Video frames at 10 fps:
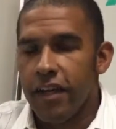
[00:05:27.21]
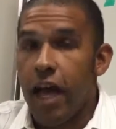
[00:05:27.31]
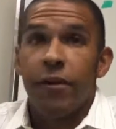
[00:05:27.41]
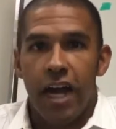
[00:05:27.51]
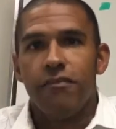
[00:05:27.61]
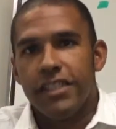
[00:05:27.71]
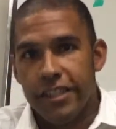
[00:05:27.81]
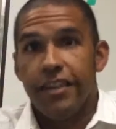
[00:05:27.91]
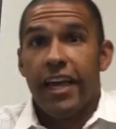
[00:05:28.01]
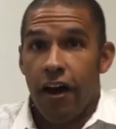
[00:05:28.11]
I mean,
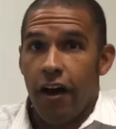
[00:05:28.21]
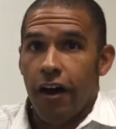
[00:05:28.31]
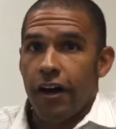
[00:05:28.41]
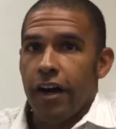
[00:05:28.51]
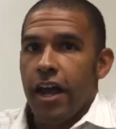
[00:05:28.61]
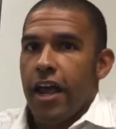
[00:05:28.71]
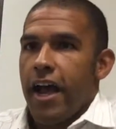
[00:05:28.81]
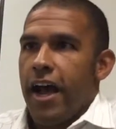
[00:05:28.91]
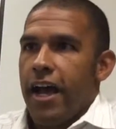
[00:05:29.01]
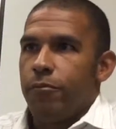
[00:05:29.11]
obviously they are,
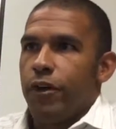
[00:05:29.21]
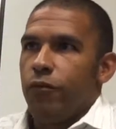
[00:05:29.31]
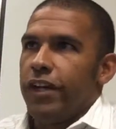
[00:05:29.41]
but